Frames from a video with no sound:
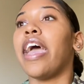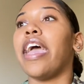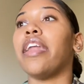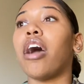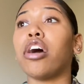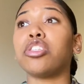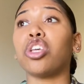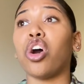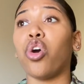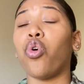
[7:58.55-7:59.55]
And
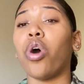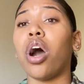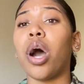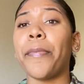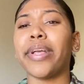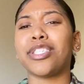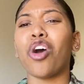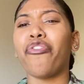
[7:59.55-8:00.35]
also, um, so for